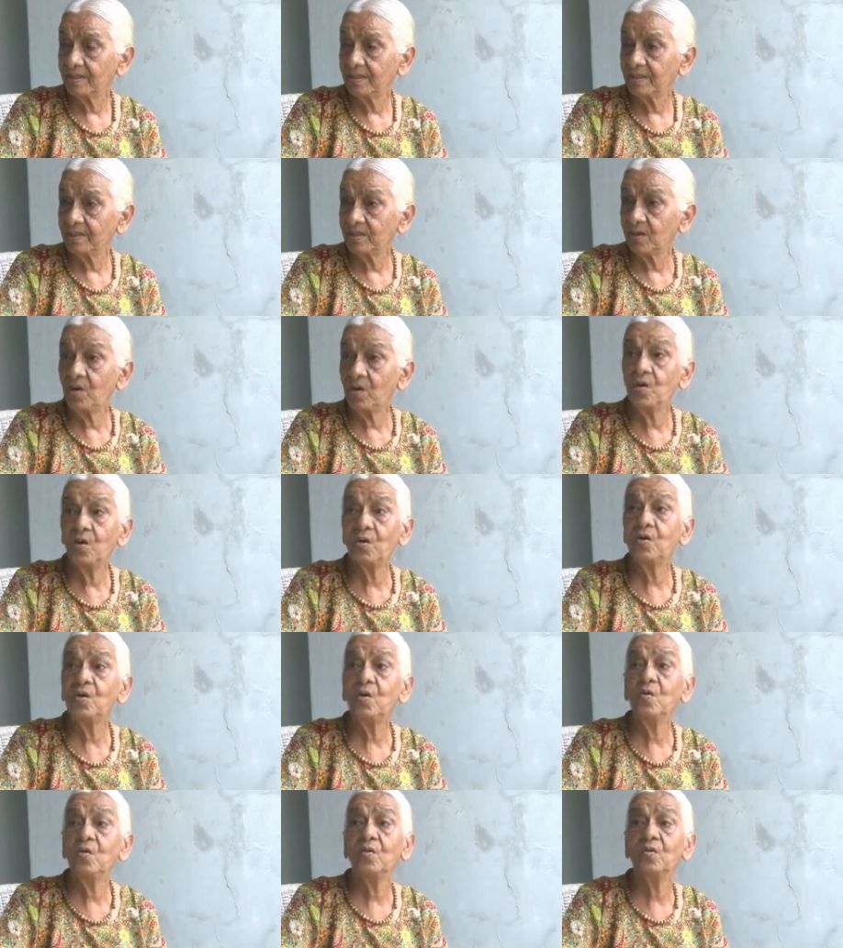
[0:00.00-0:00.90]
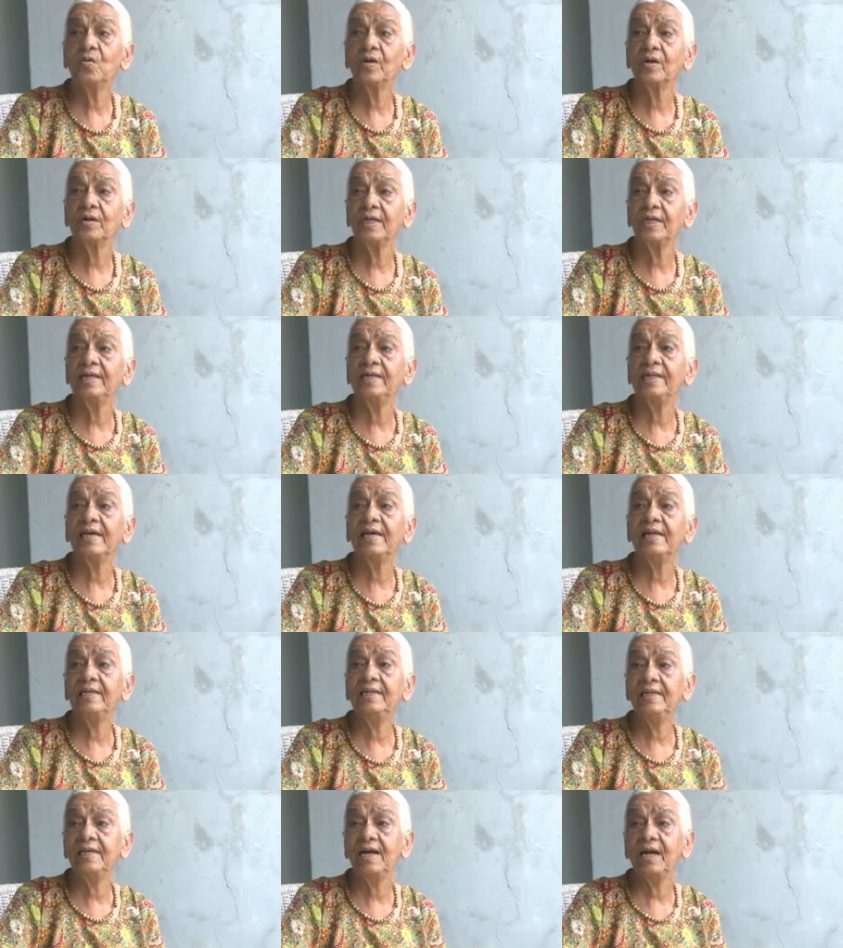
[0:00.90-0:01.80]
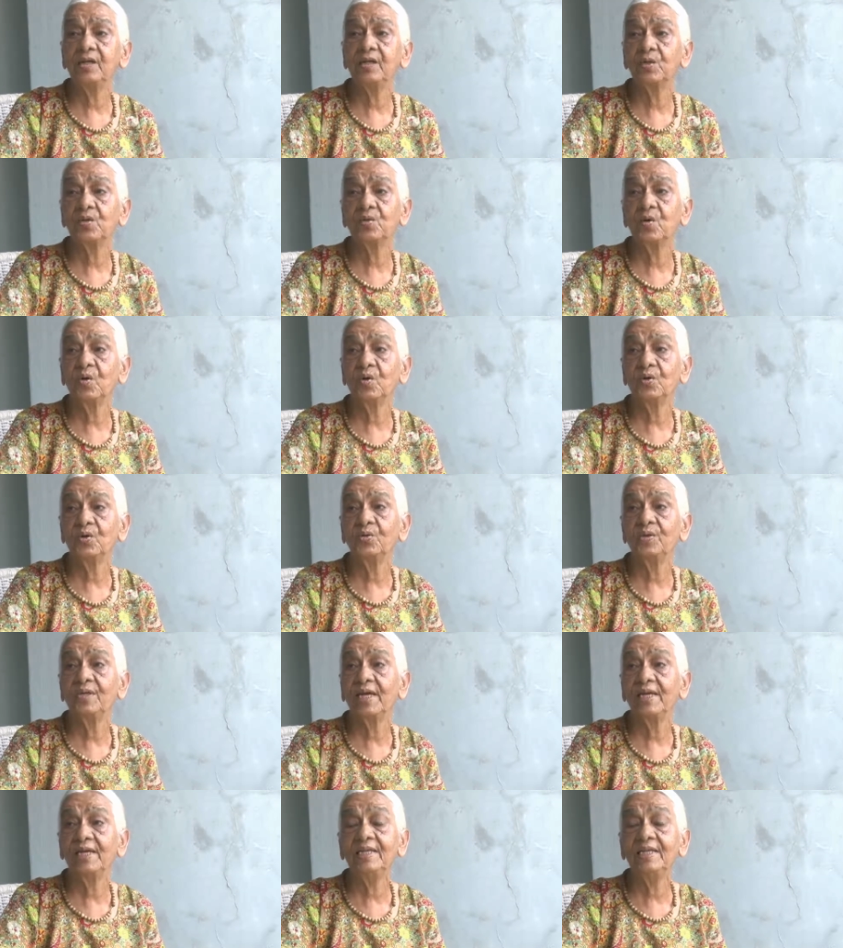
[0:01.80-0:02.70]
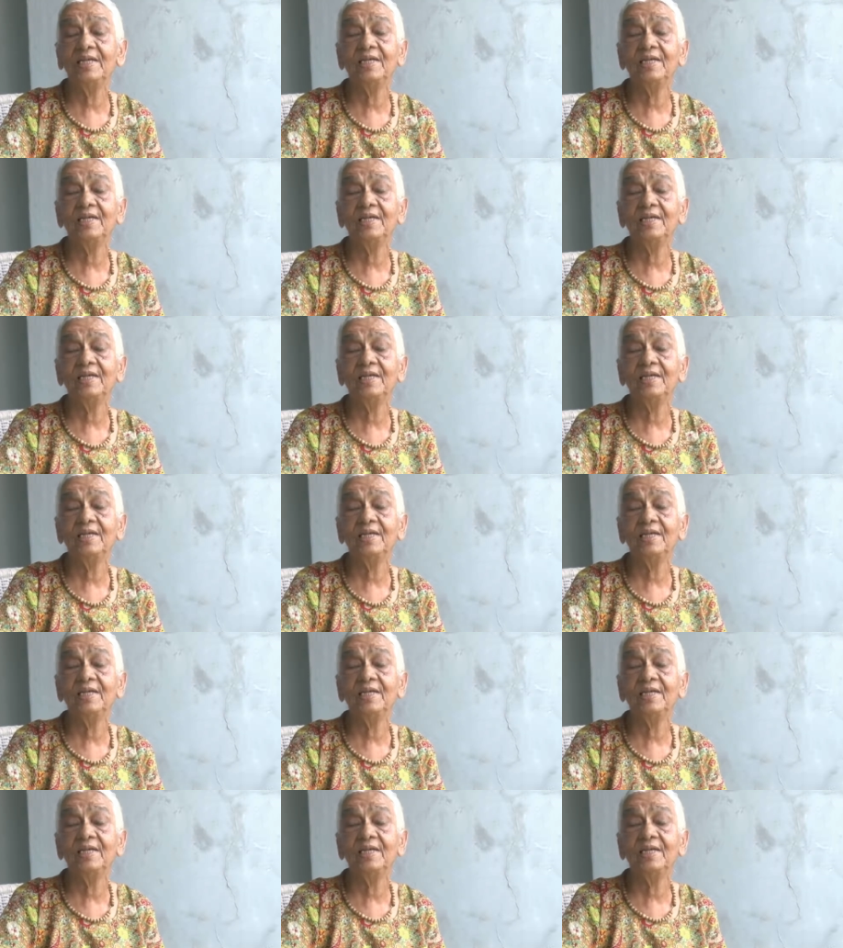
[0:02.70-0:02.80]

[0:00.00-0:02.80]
No. In Delhi. I had to go to Delhi.